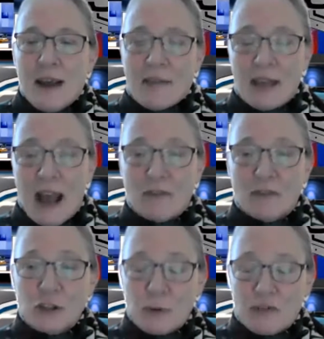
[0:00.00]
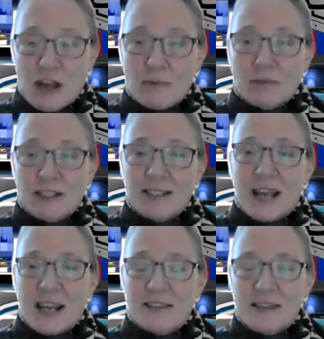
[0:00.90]
And the average family
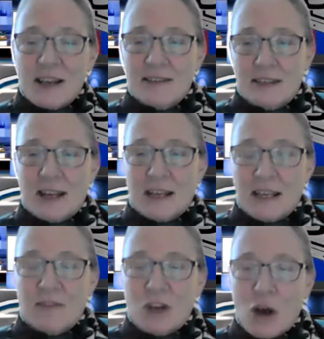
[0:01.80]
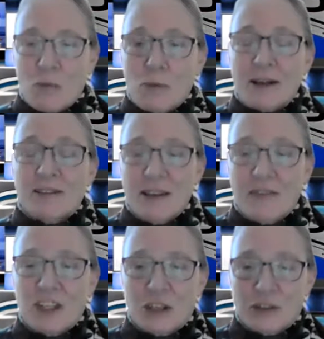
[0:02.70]
today stays in any given home about
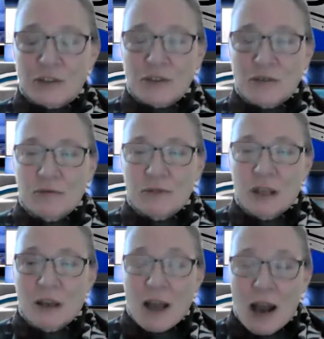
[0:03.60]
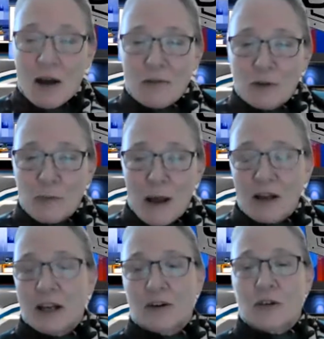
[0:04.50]
7 years. However,
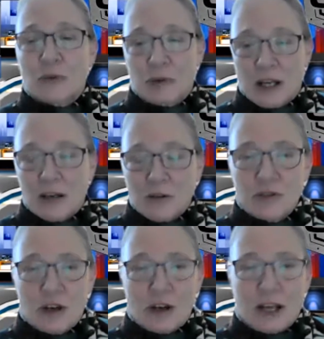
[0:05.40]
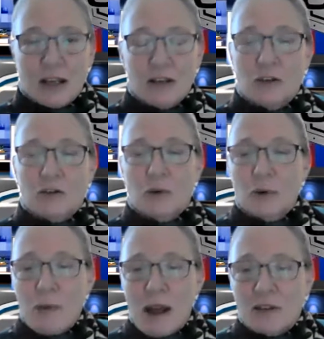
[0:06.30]
about year 3, you start getting your
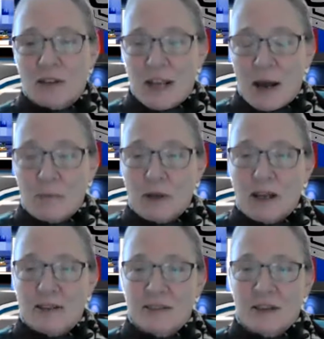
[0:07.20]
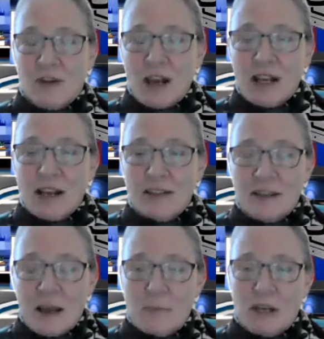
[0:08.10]
door pounded down because the finance
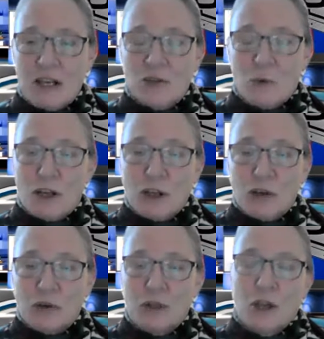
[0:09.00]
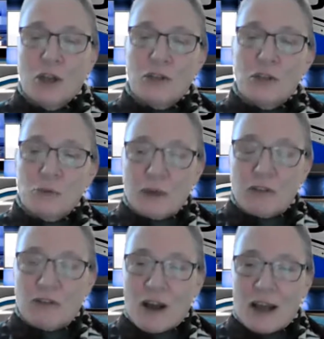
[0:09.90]
companies want you to
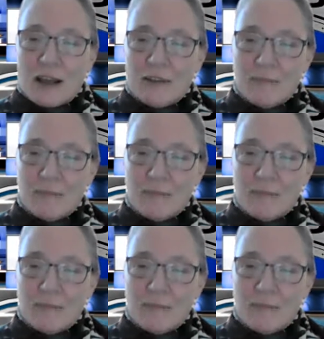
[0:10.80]
refi.